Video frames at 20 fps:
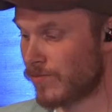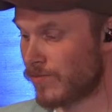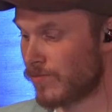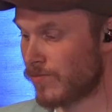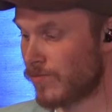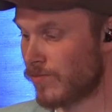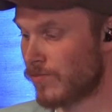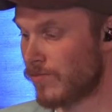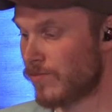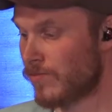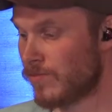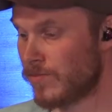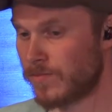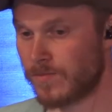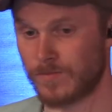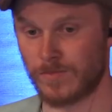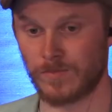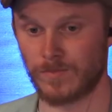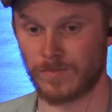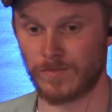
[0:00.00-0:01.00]
again,
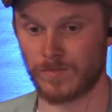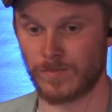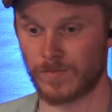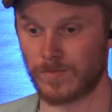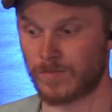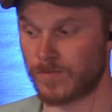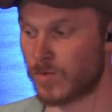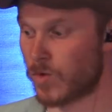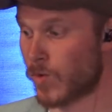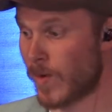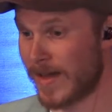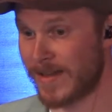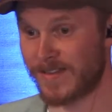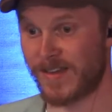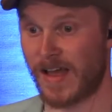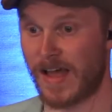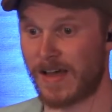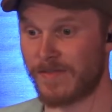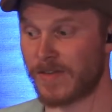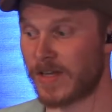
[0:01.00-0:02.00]
like, thanks to
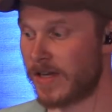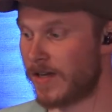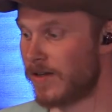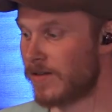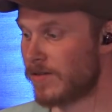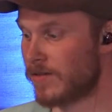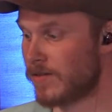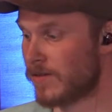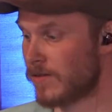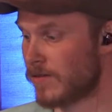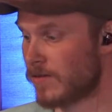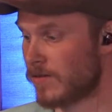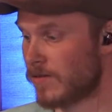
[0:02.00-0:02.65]
people like yous,